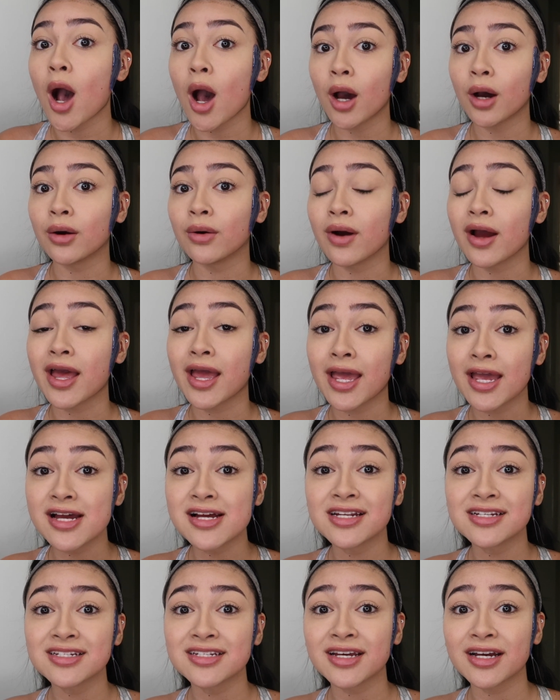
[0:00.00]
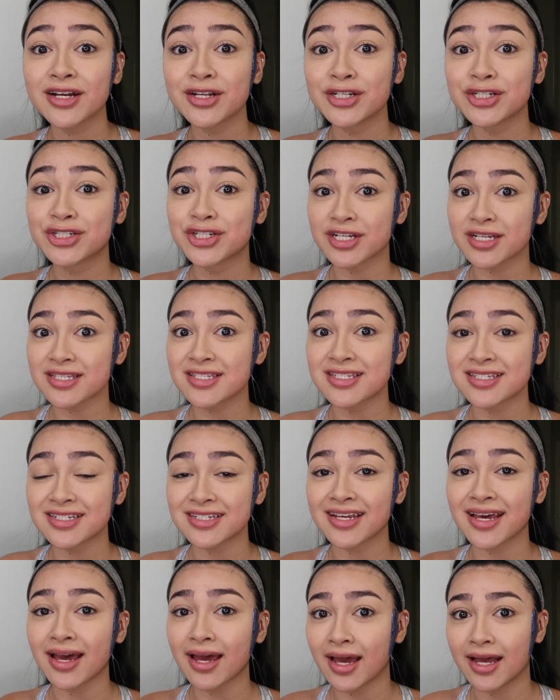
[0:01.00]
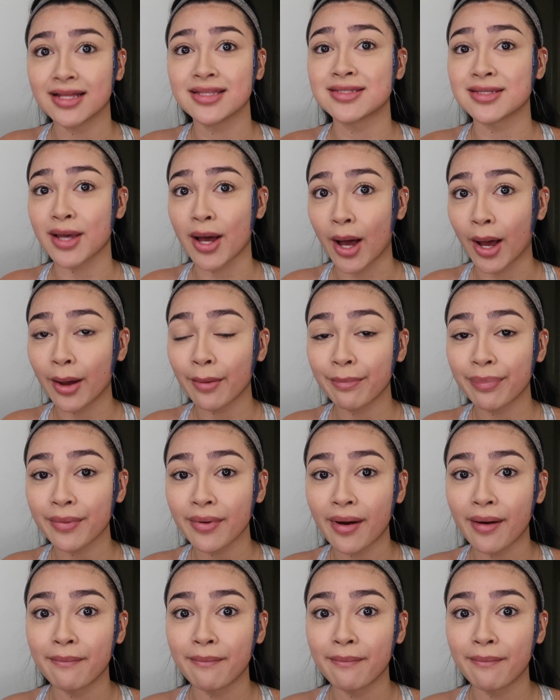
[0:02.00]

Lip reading: Oh, and just a heads up,